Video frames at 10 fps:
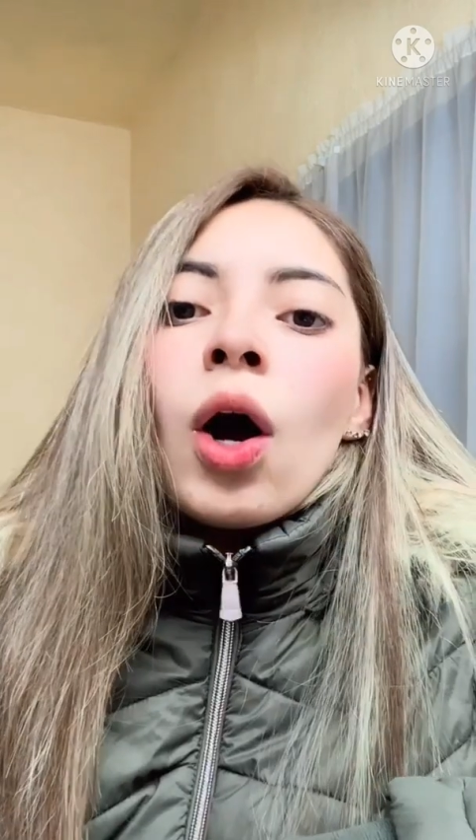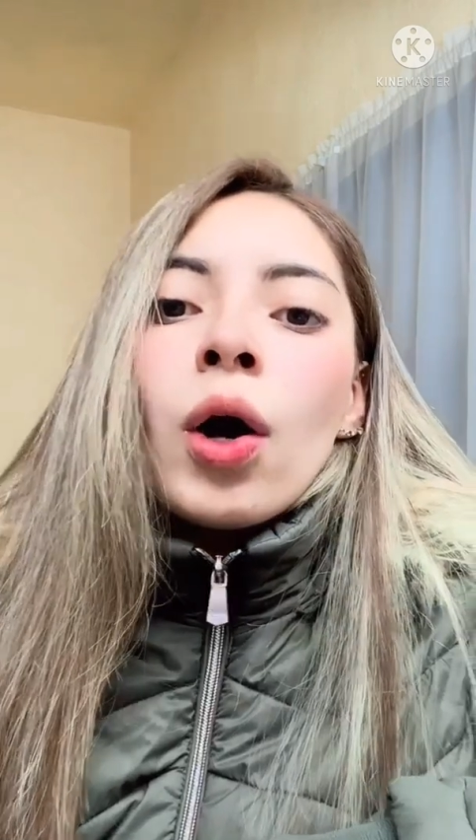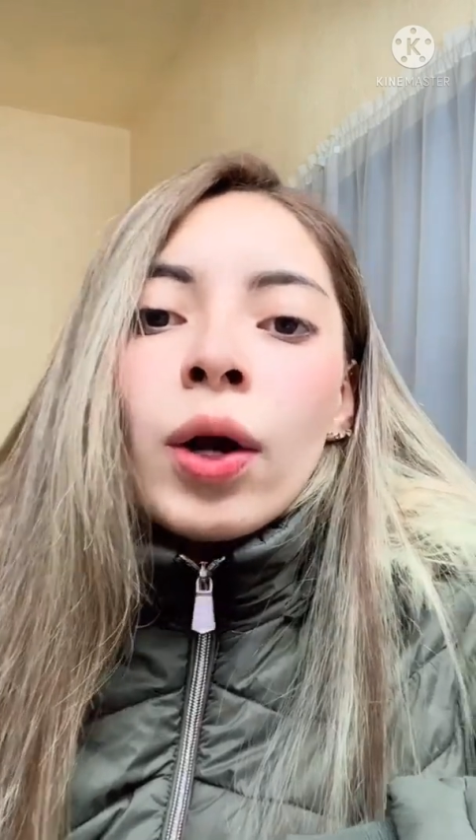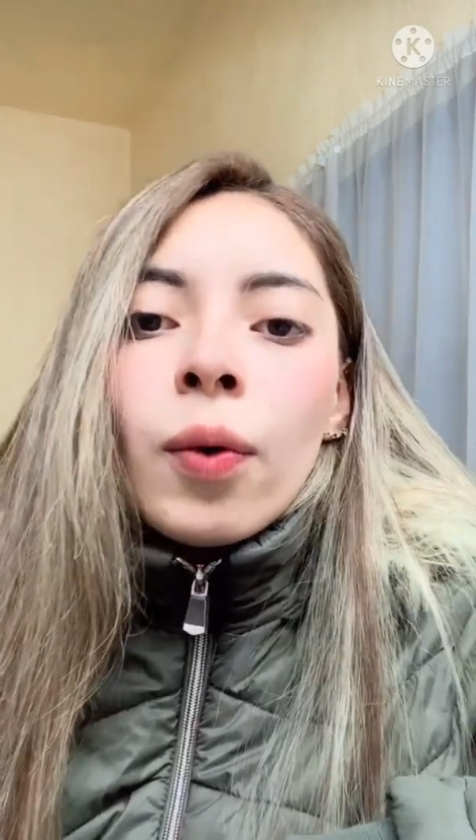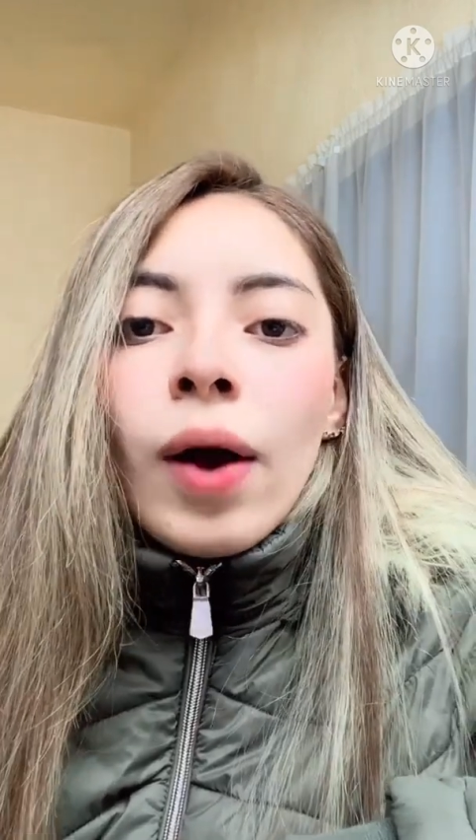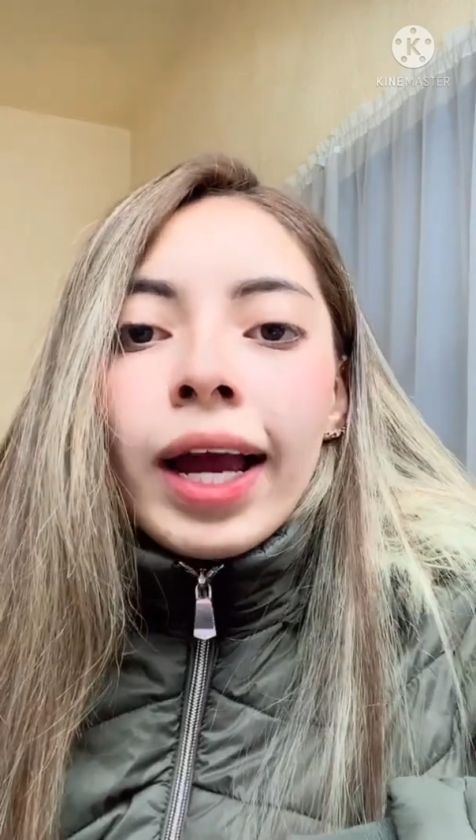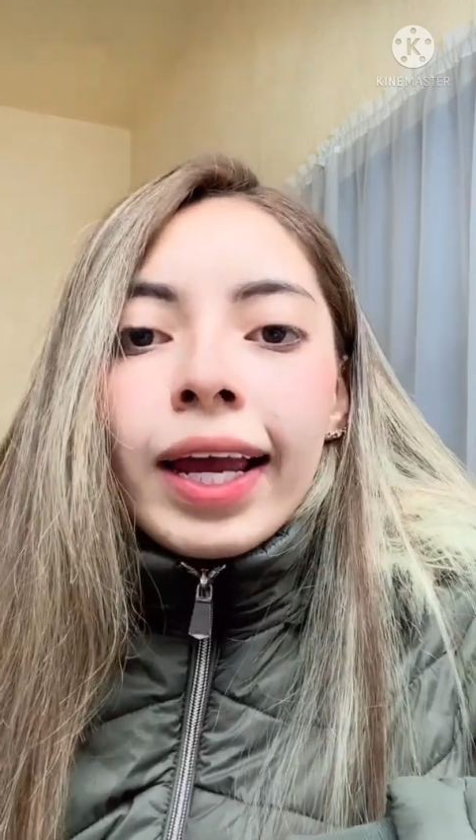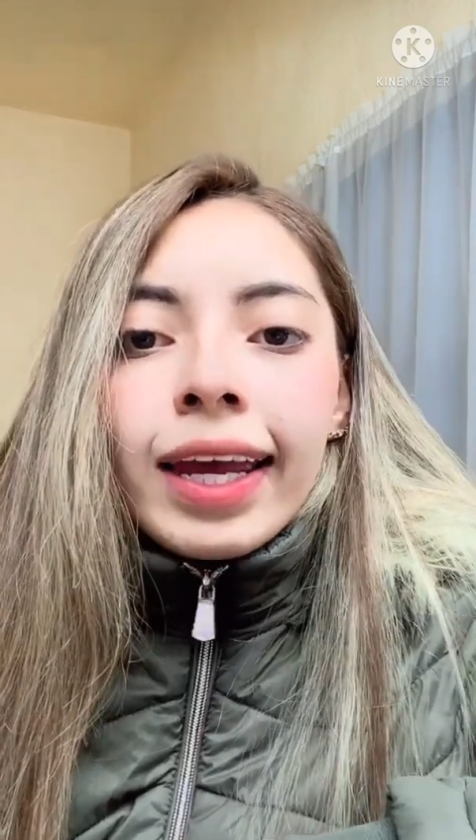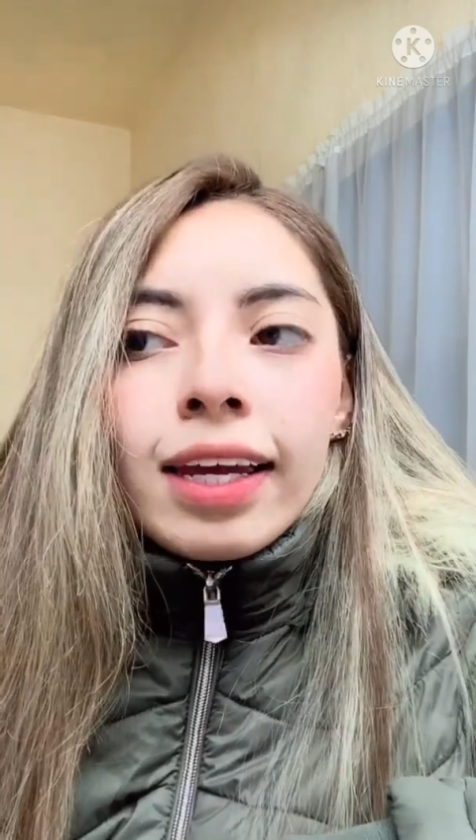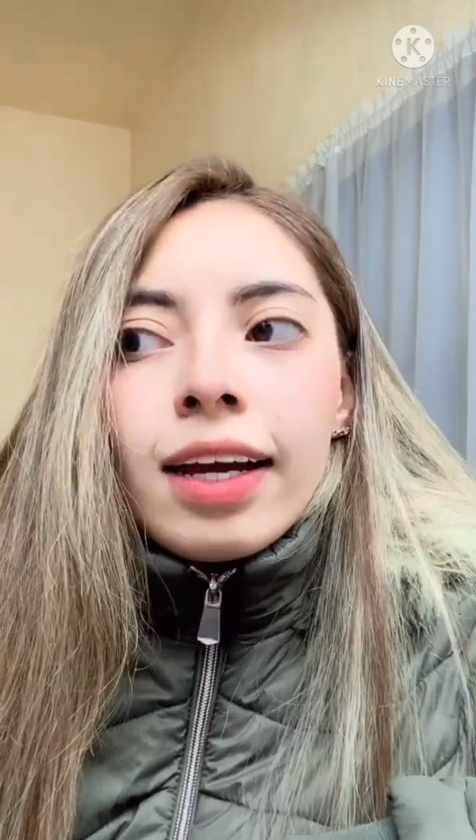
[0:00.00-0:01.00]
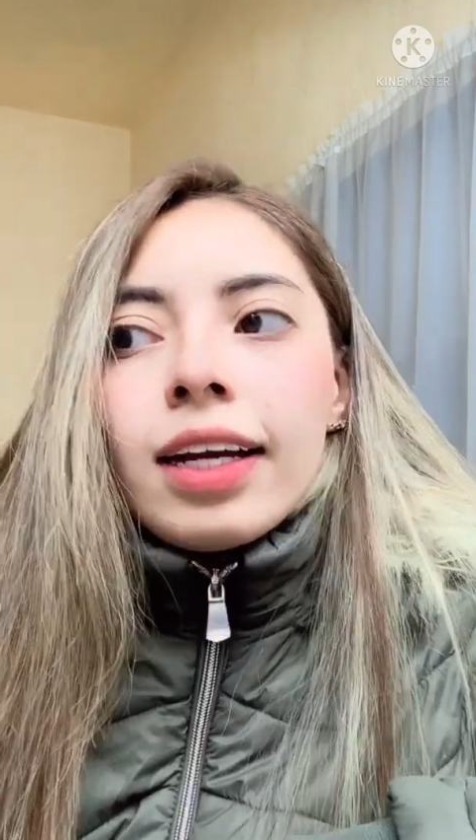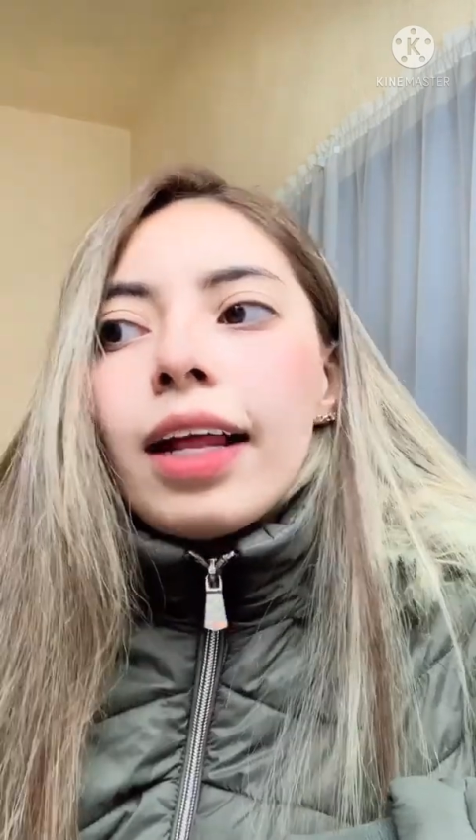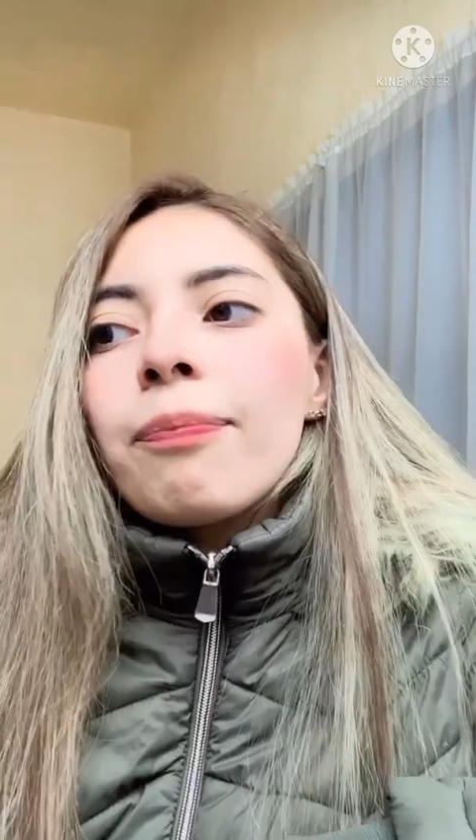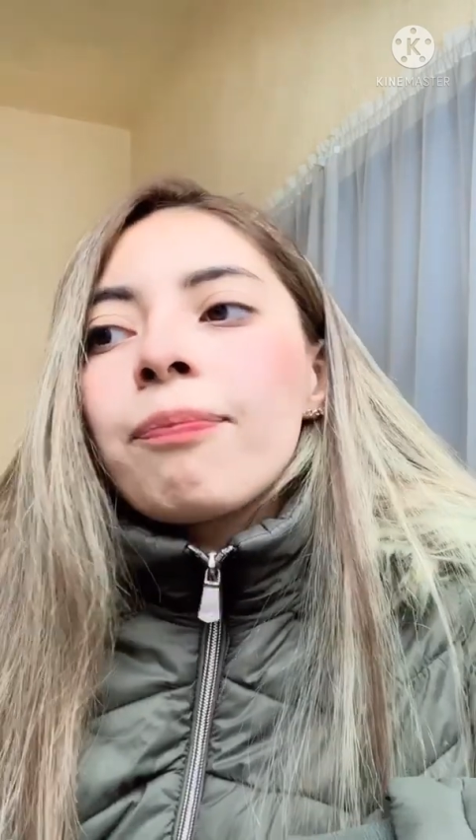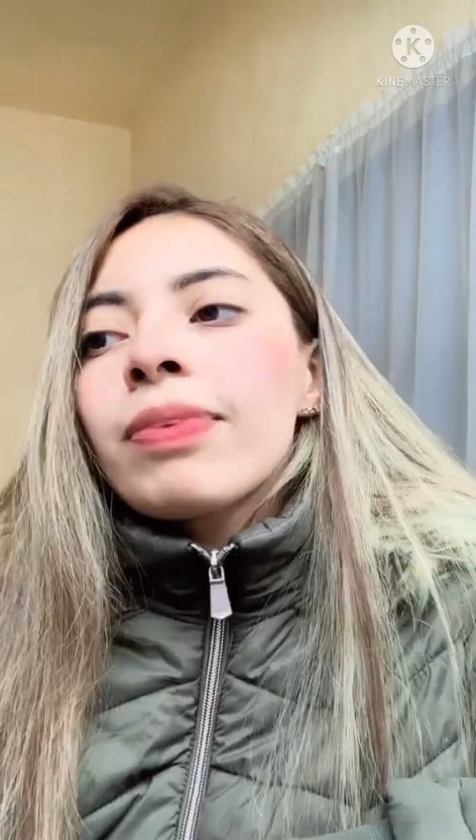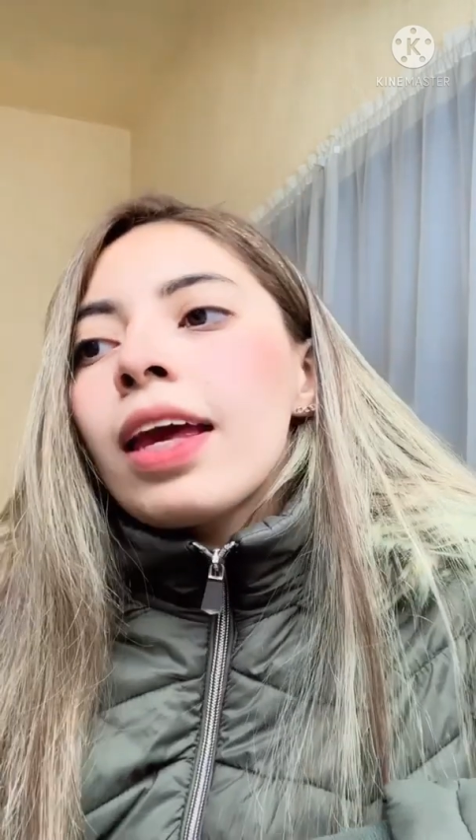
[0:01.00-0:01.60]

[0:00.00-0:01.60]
Ottawa, Canada,